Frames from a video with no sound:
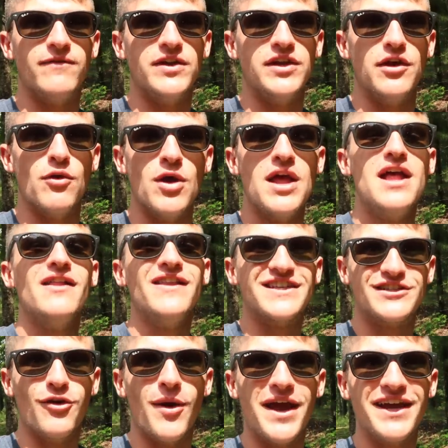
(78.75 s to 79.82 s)
video.
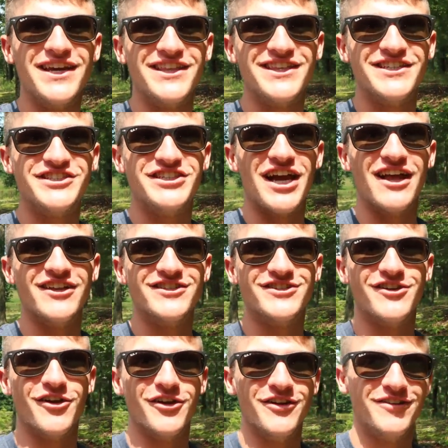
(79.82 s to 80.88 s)
Let's go ahead and get this challenge
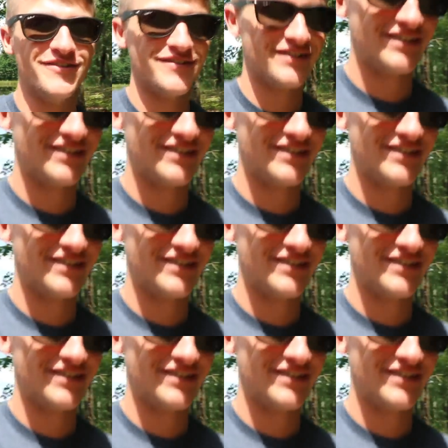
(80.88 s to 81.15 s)
started.